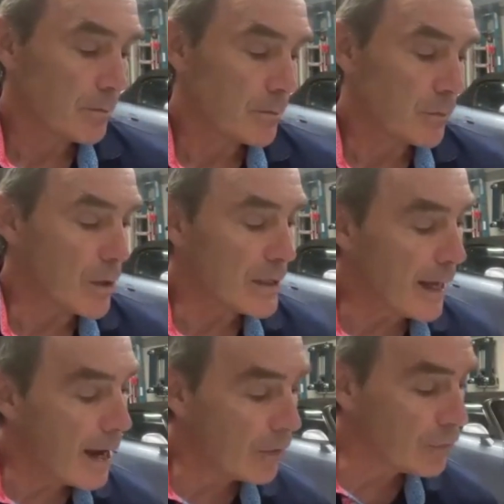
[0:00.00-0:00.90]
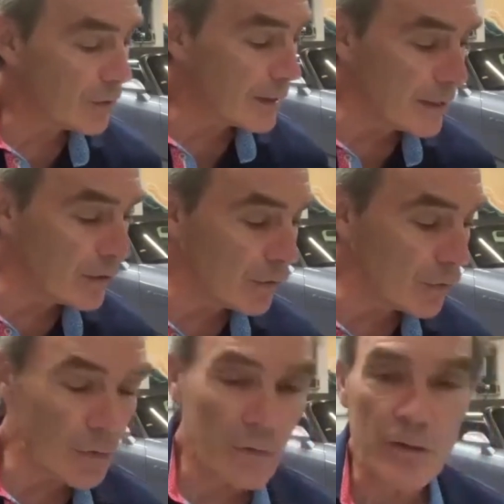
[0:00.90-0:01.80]
3,000 a year
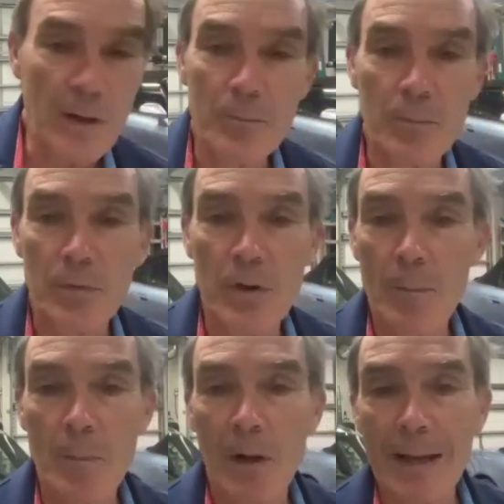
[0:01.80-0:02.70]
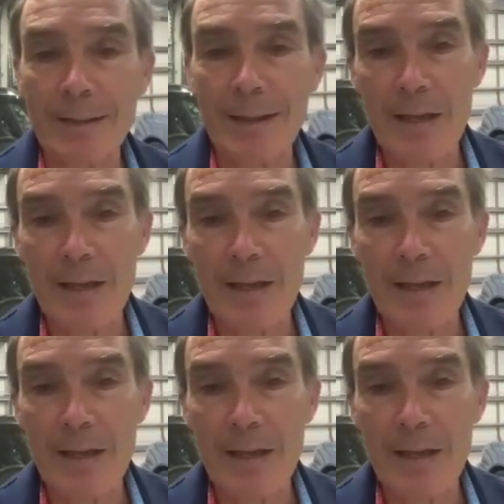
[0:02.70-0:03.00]
or some number like that.